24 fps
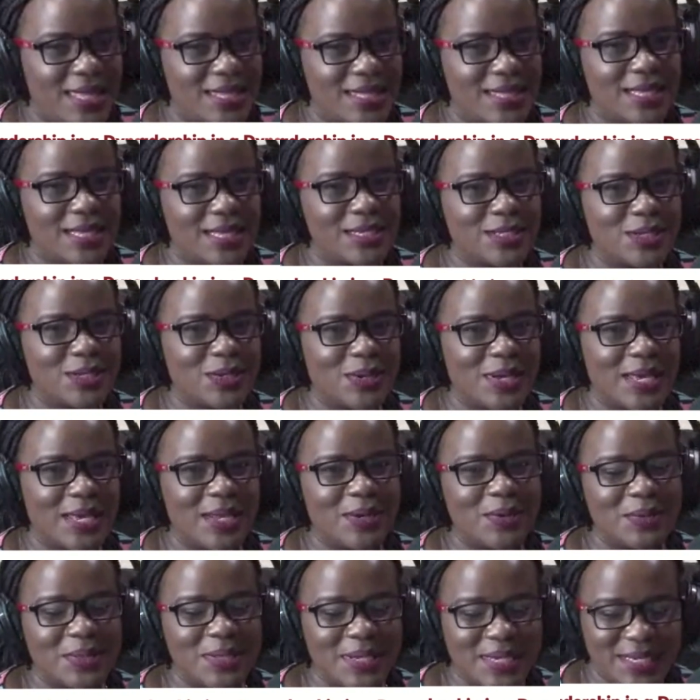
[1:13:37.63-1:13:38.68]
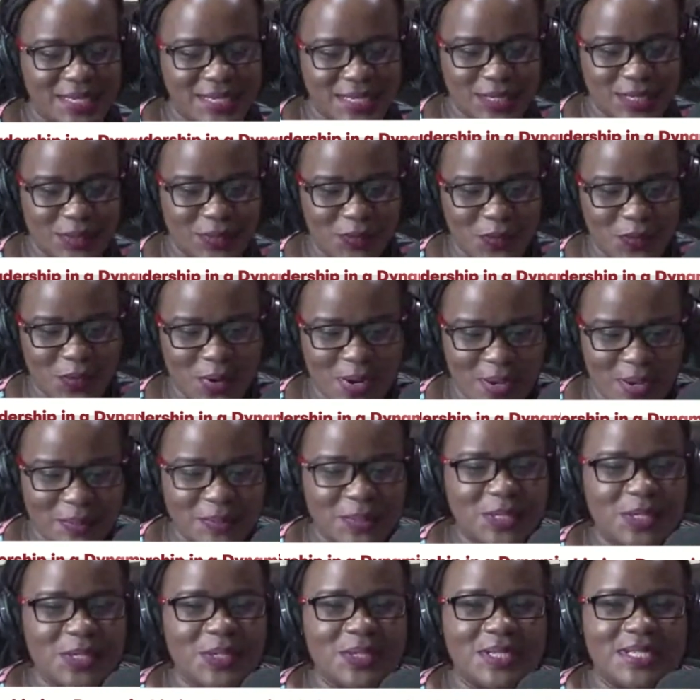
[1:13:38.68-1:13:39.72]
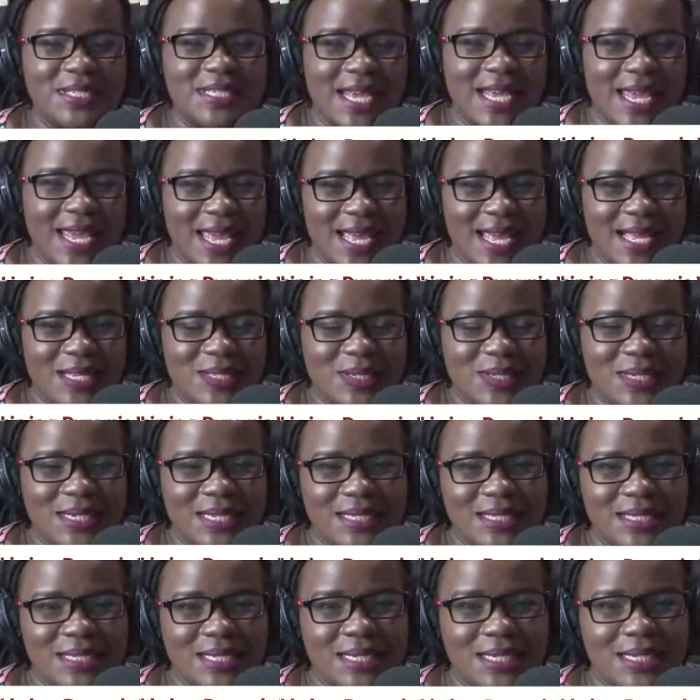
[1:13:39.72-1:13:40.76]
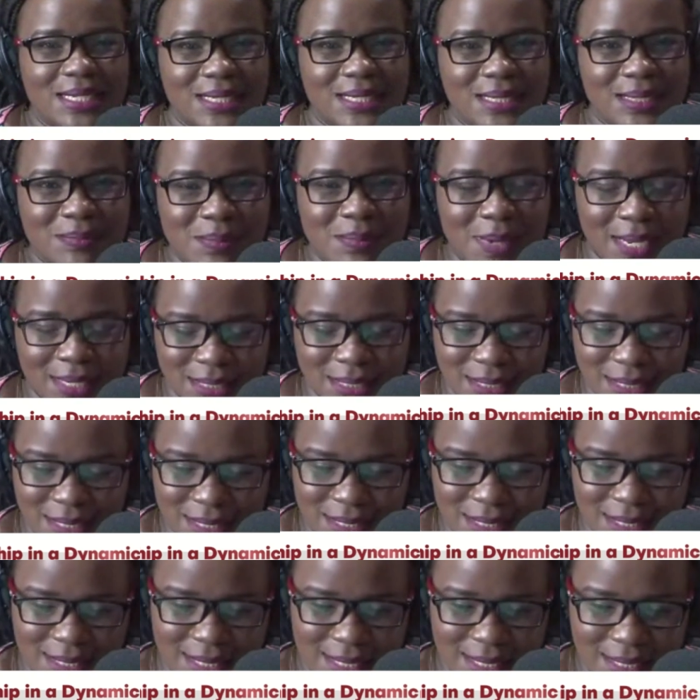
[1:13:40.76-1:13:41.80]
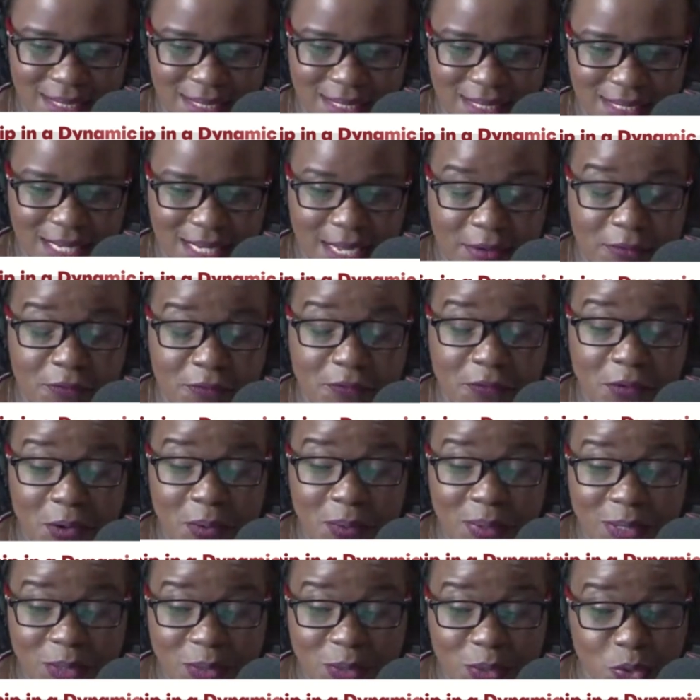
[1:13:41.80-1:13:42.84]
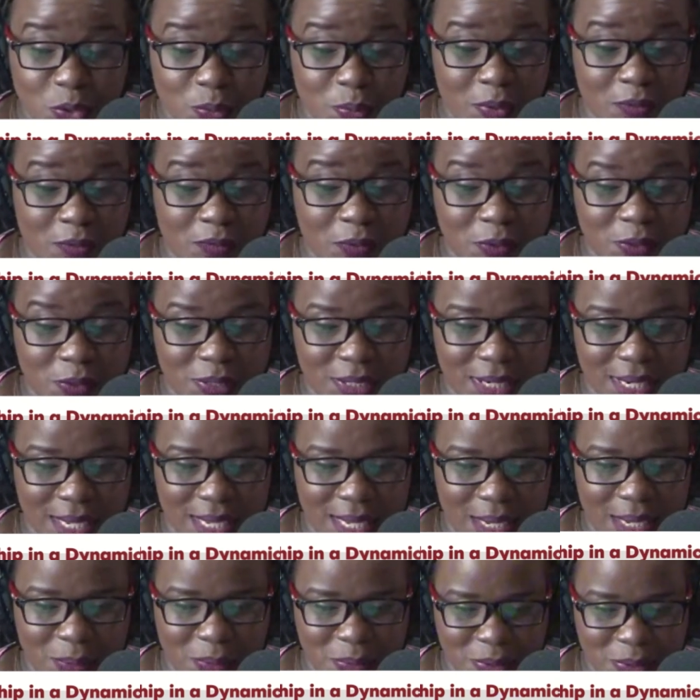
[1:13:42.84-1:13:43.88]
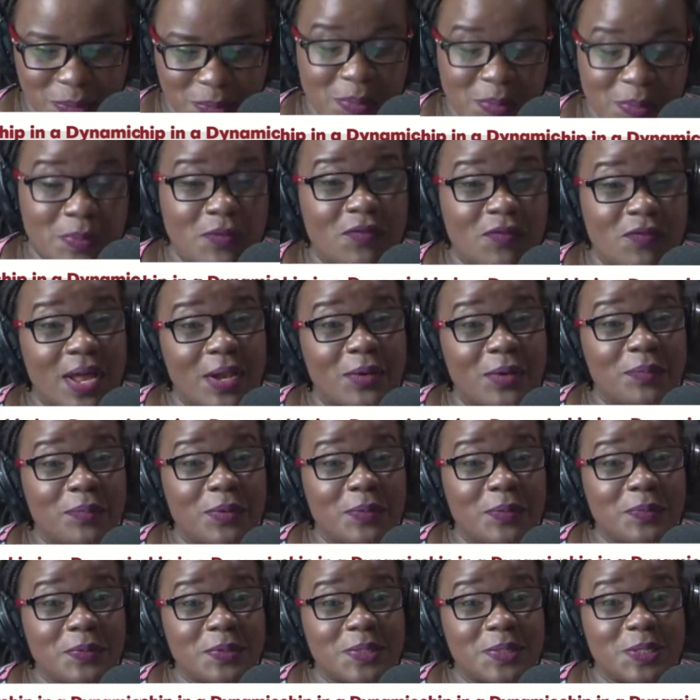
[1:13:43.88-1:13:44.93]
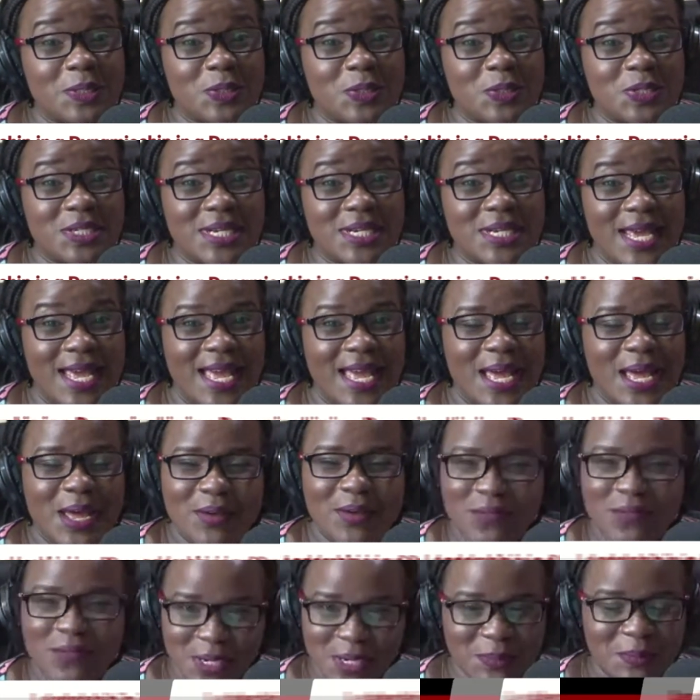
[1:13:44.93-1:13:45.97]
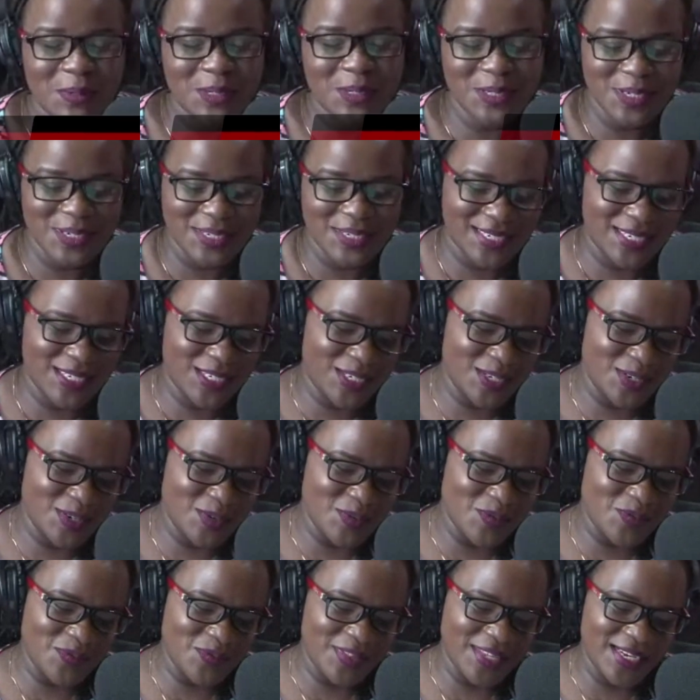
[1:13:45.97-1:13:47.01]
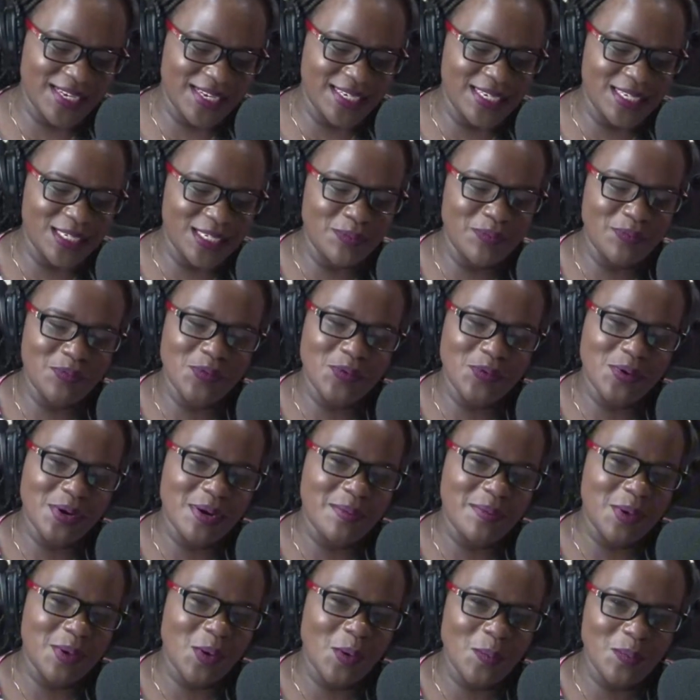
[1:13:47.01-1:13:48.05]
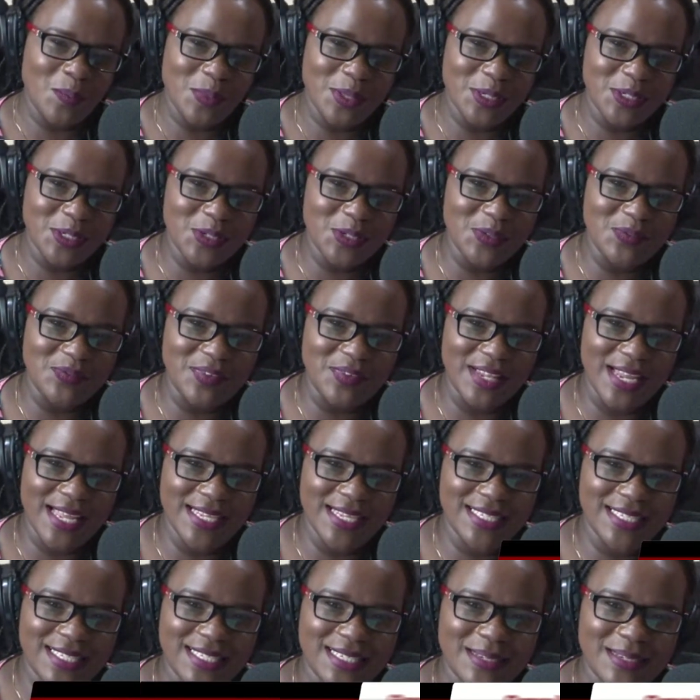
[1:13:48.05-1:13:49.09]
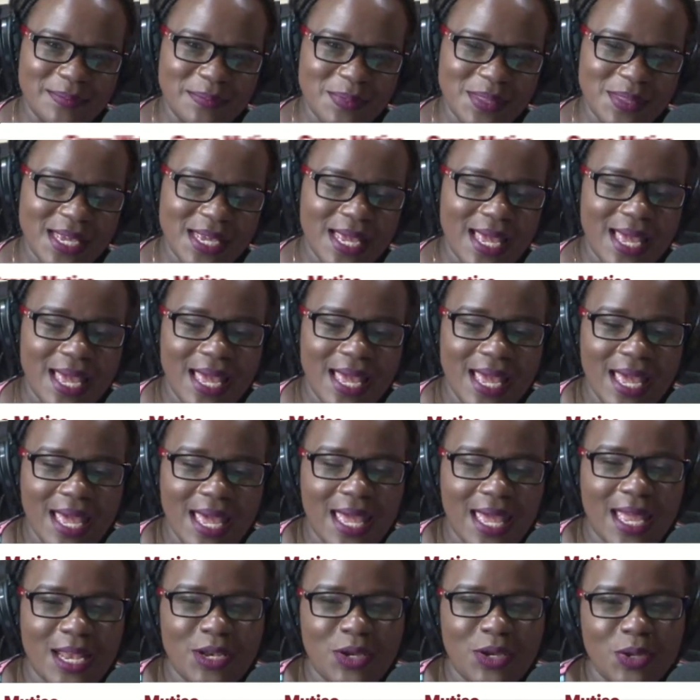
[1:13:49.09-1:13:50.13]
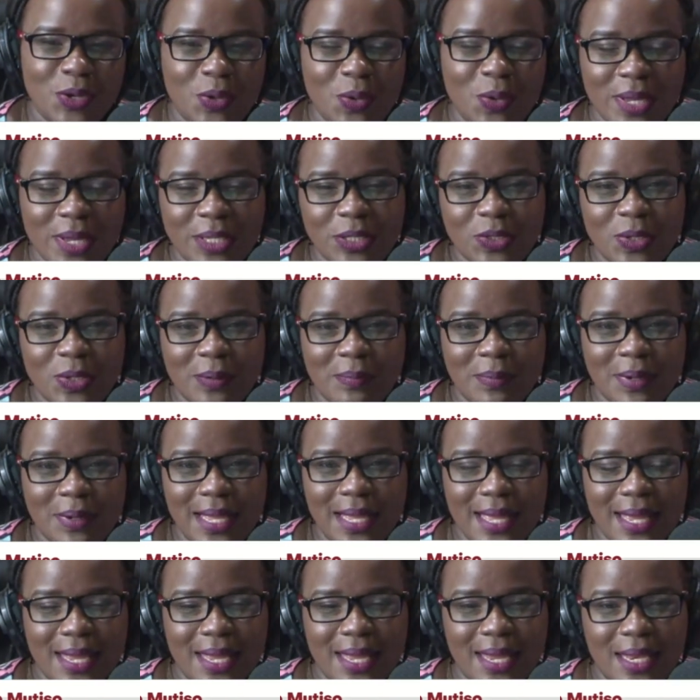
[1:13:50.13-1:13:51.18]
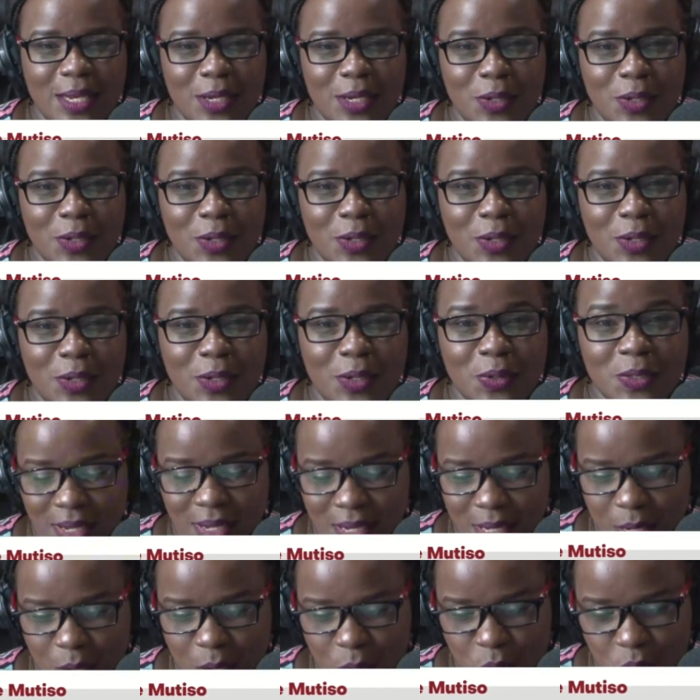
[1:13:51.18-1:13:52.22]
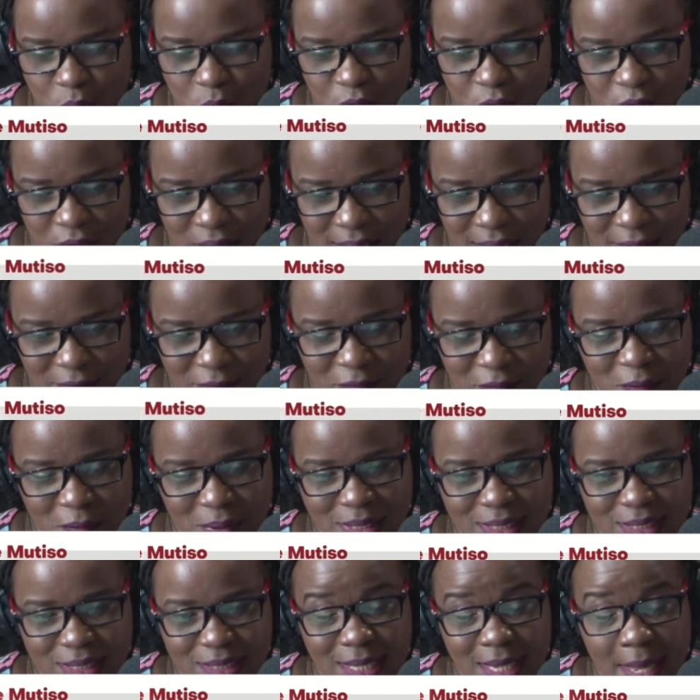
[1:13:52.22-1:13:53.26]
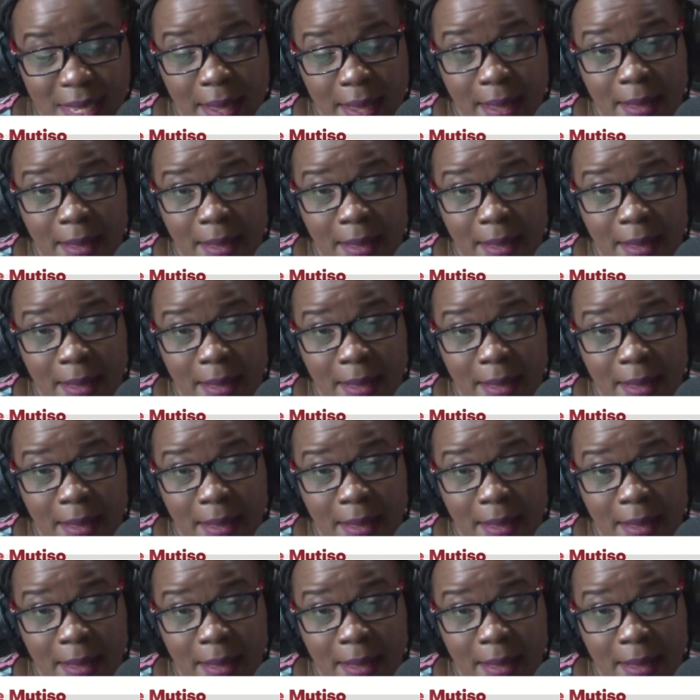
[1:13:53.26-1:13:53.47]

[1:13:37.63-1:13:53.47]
that's all we had on the Leadership Forum today as we discussed matters, leaders, and followers. Our topic for today was people value proposition, a very special edition of the Leadership Forum. I hope that you have learned something and you're going to apply in your sphere of influence.